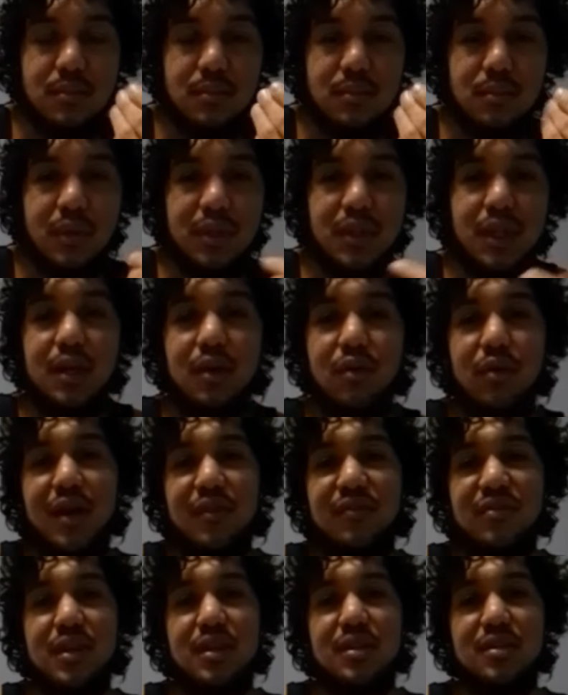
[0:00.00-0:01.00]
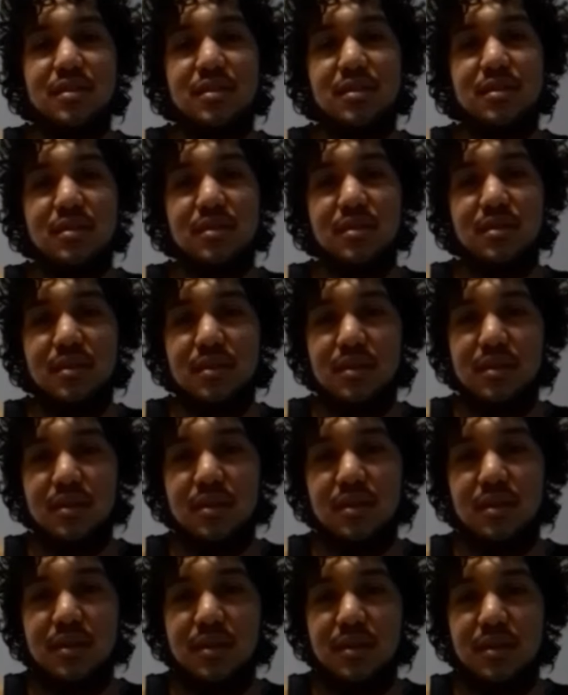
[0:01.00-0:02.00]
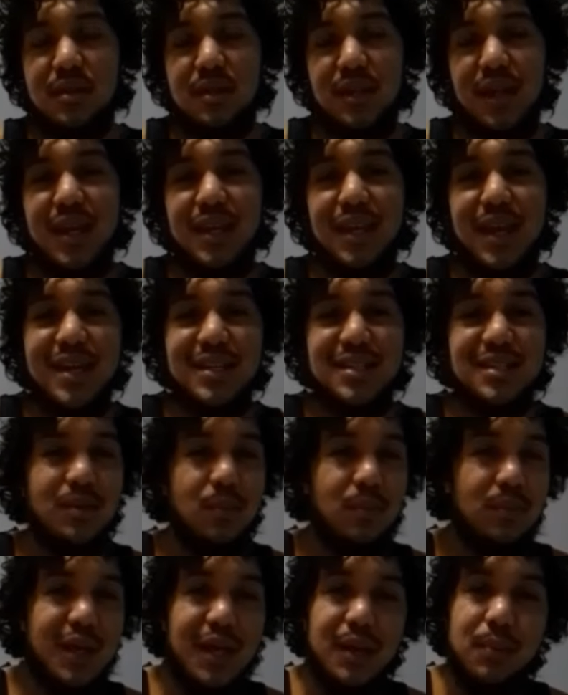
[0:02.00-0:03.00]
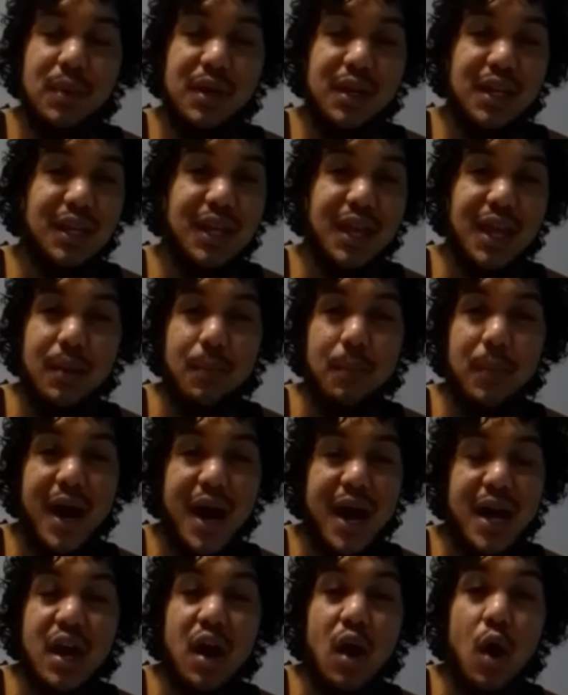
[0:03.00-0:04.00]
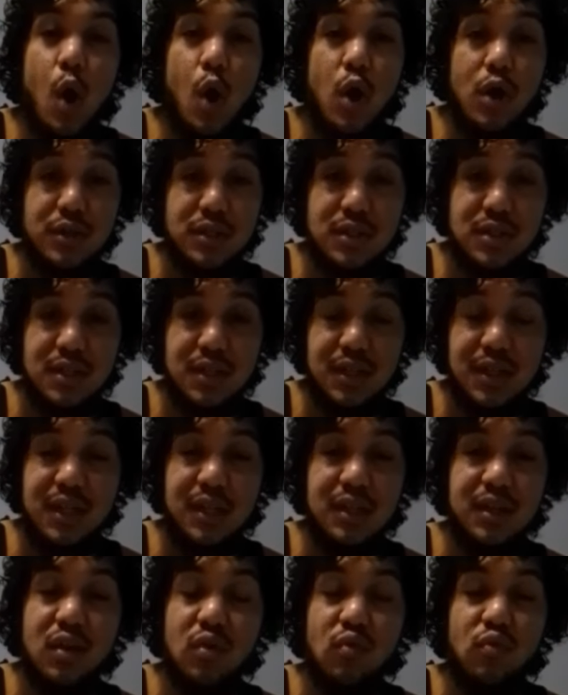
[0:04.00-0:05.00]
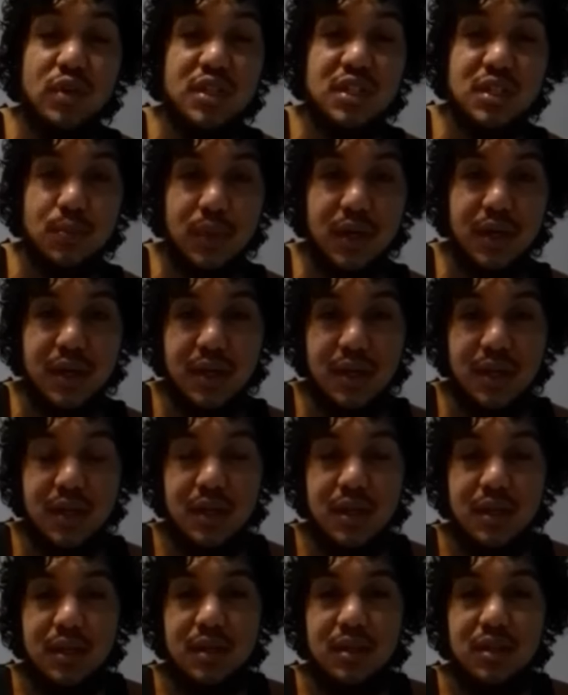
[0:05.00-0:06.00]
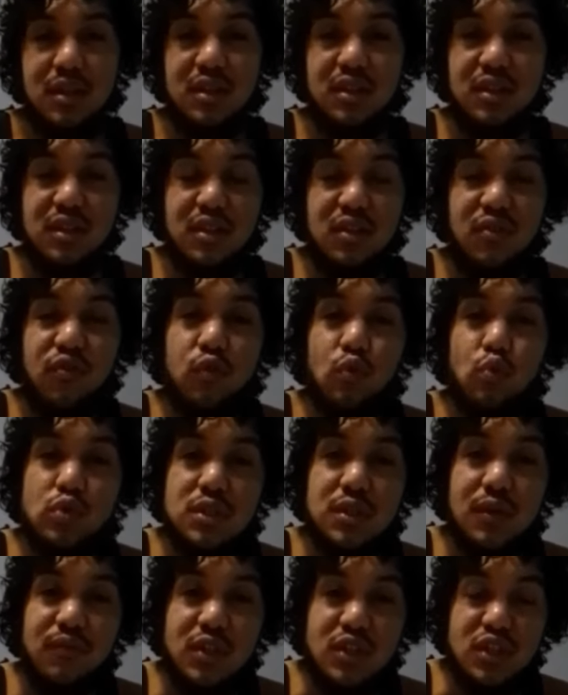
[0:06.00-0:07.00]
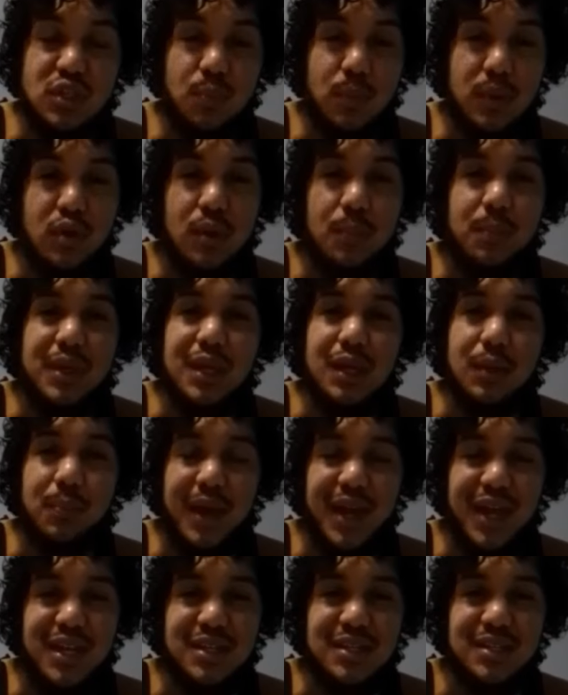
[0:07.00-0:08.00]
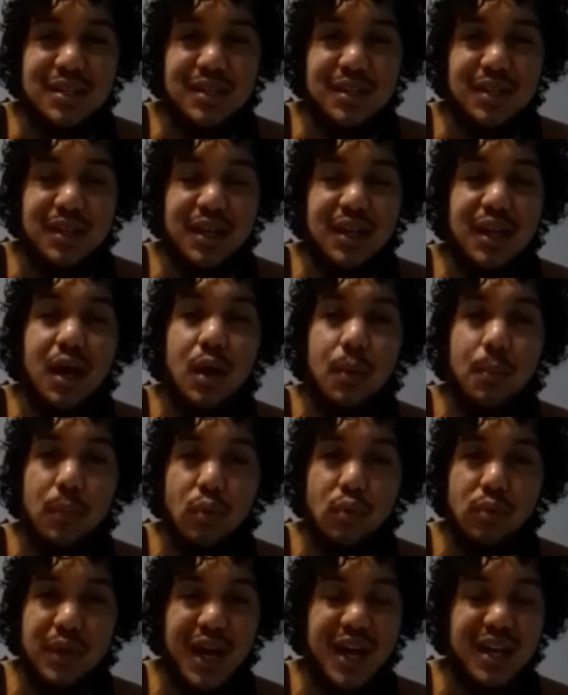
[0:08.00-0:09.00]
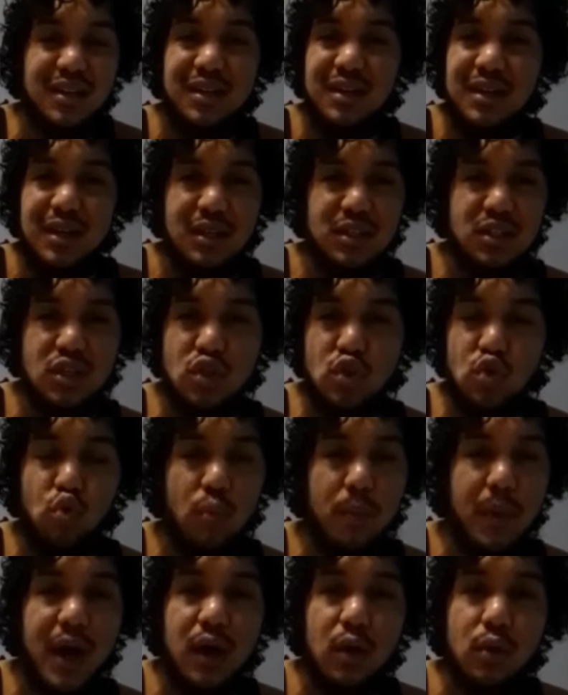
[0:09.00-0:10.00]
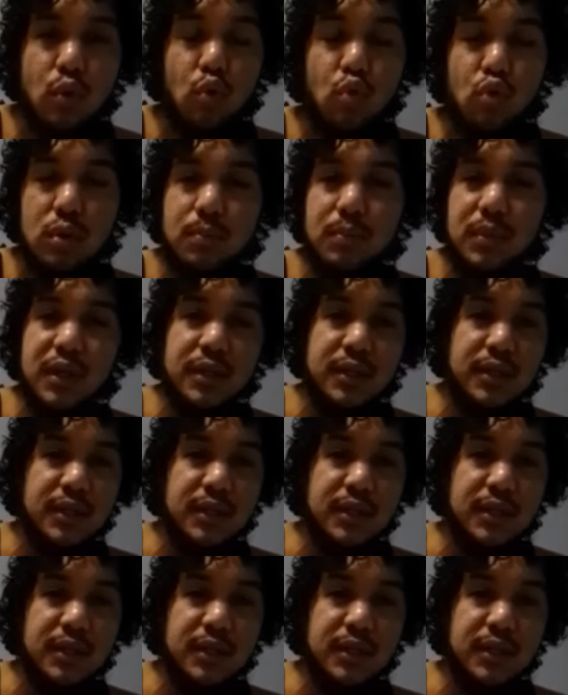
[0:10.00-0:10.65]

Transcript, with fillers: but they don't have this. And that's something that money can't buy a heart, charisma, the, the fruits of the spirit, being patient and humble. Not to toot my own horn, but